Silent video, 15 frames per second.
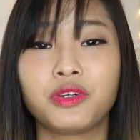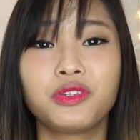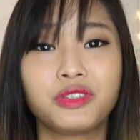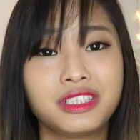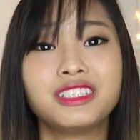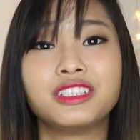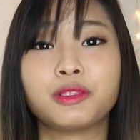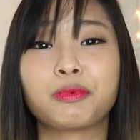oh,
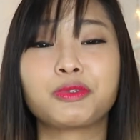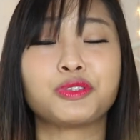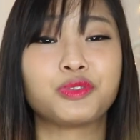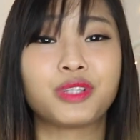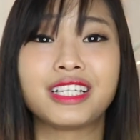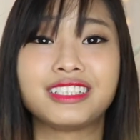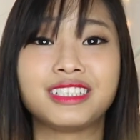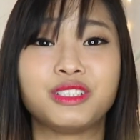this is supposed to
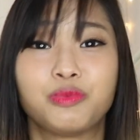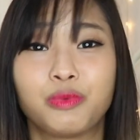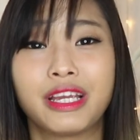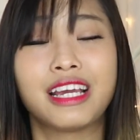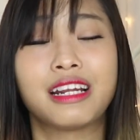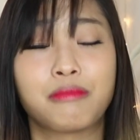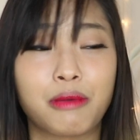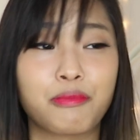taste this
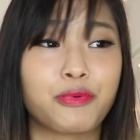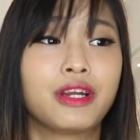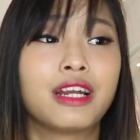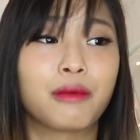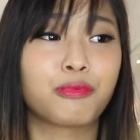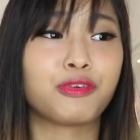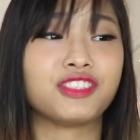way and my brain like